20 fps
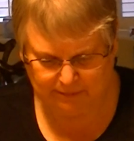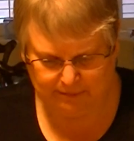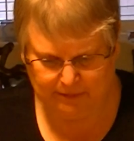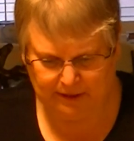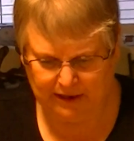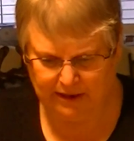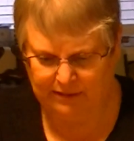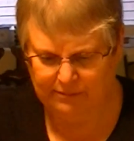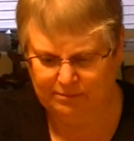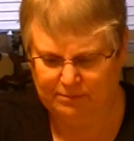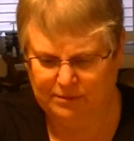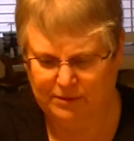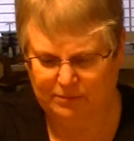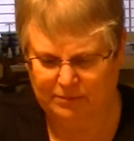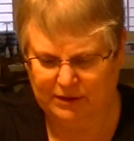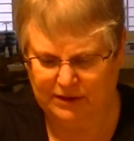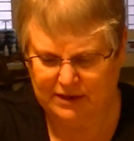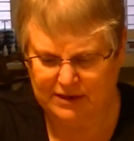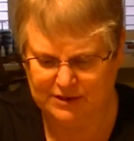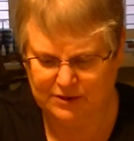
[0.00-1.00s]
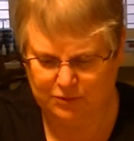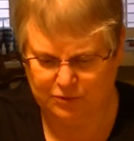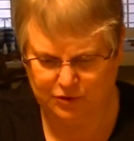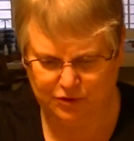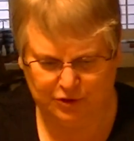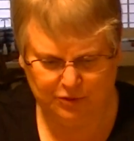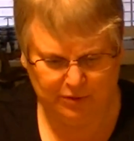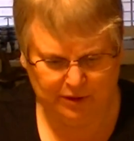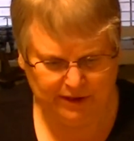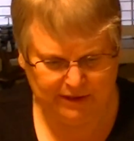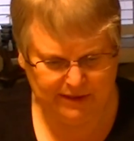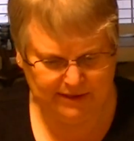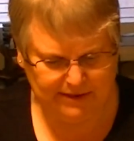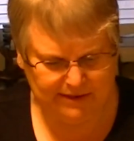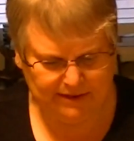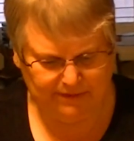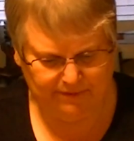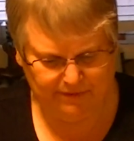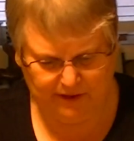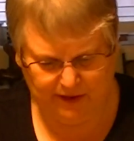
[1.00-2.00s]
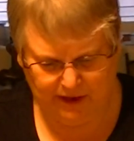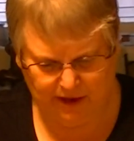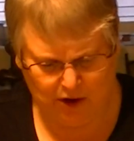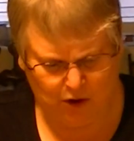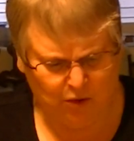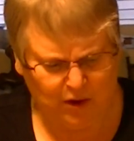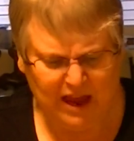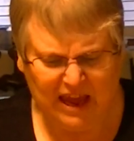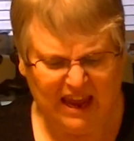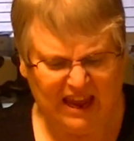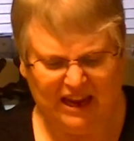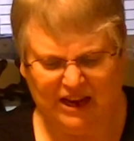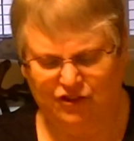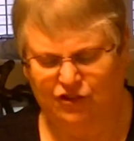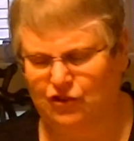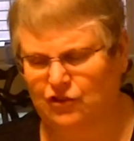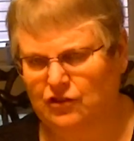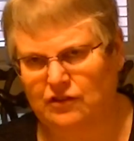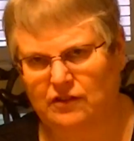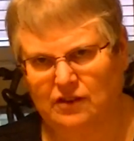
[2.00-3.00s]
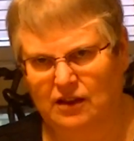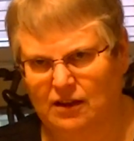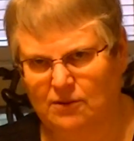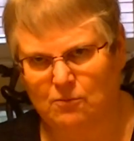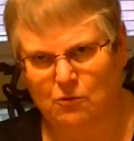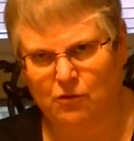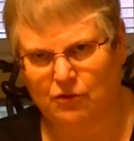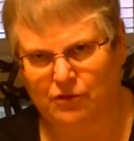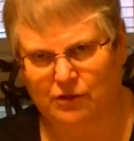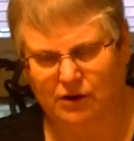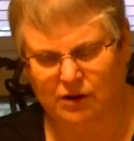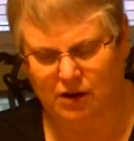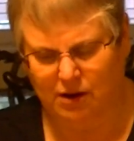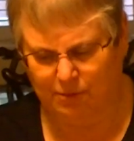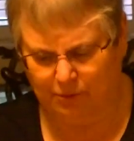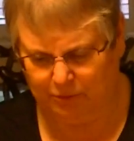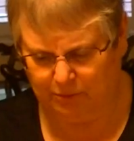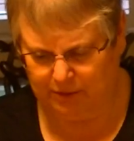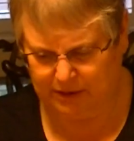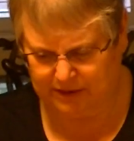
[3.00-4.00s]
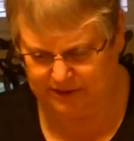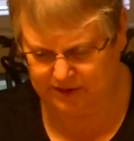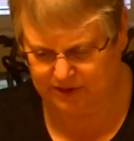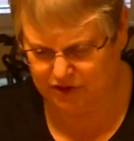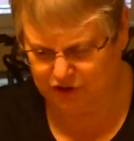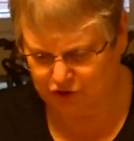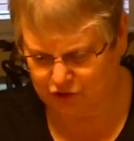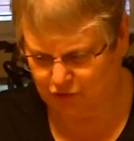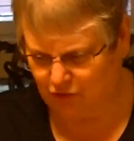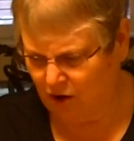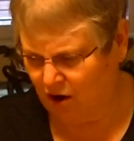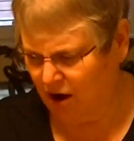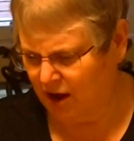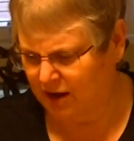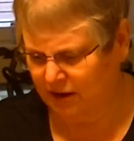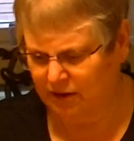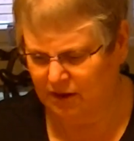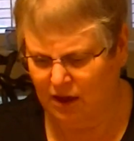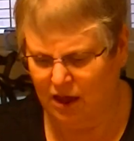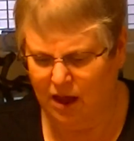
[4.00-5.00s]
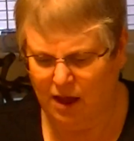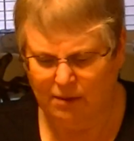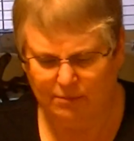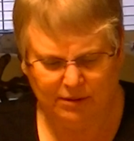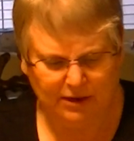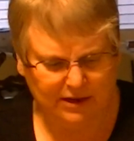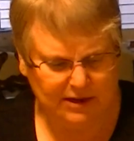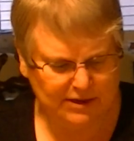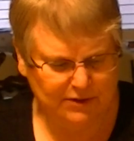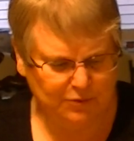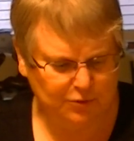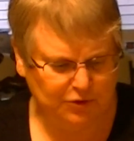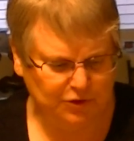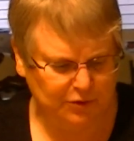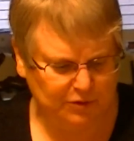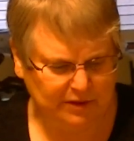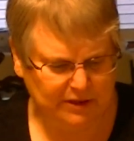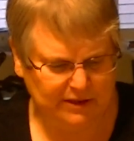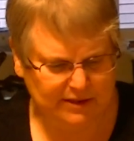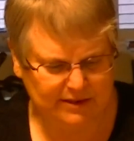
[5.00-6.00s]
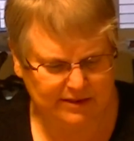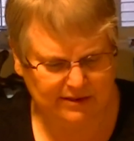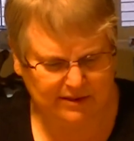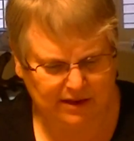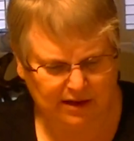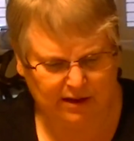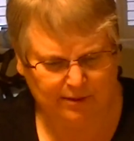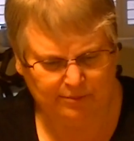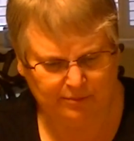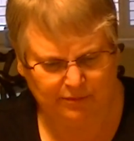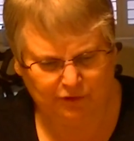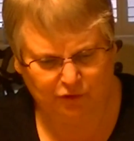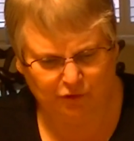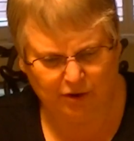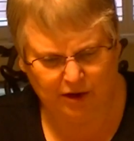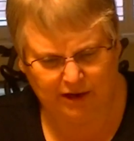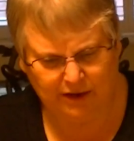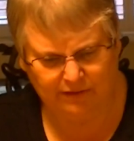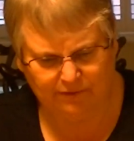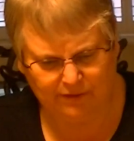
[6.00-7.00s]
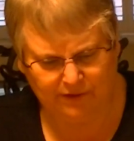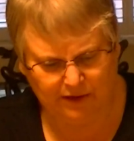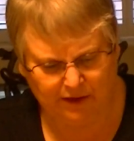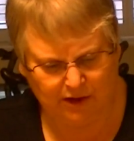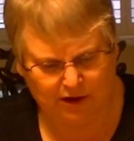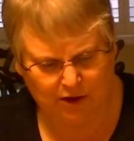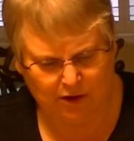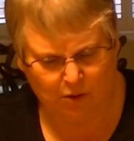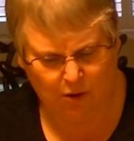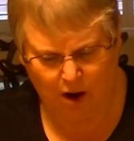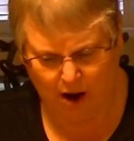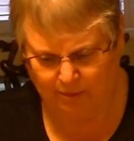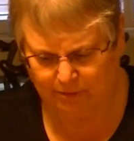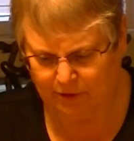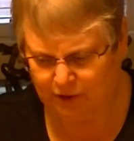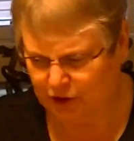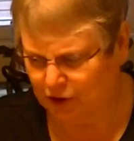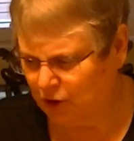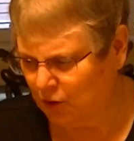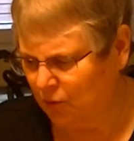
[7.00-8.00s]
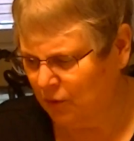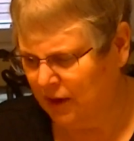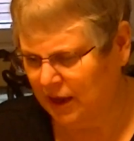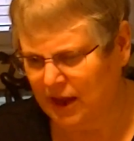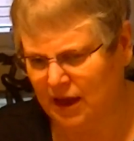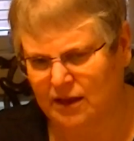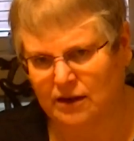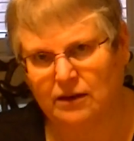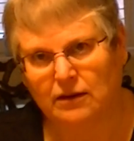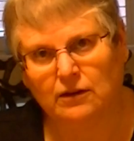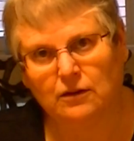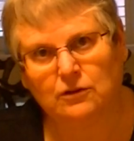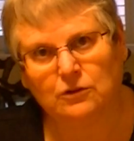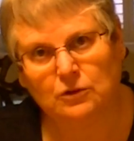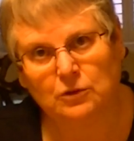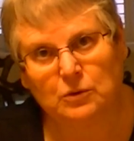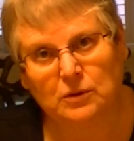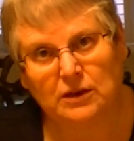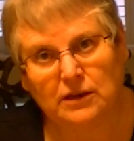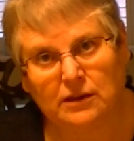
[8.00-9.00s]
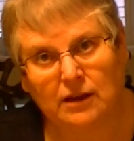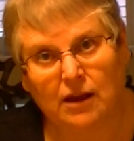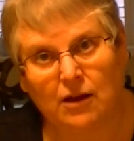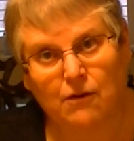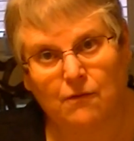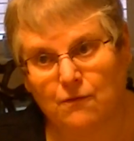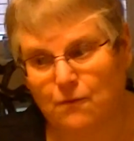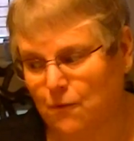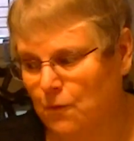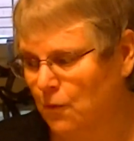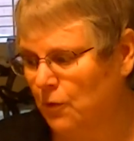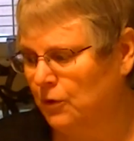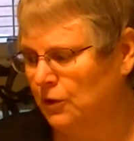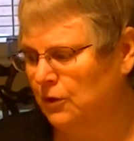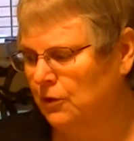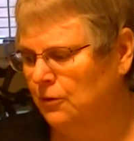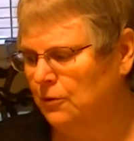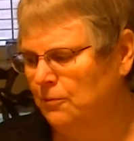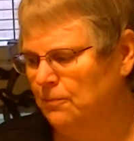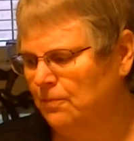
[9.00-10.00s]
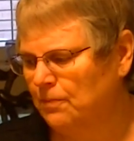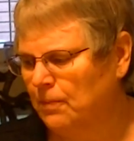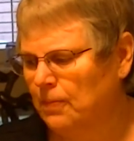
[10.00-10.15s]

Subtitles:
bit, but because we're doing this a video, it shouldn't take more than a couple minutes to dry. Because we're doing this training video, I'm going to go ahead and glue it now for you.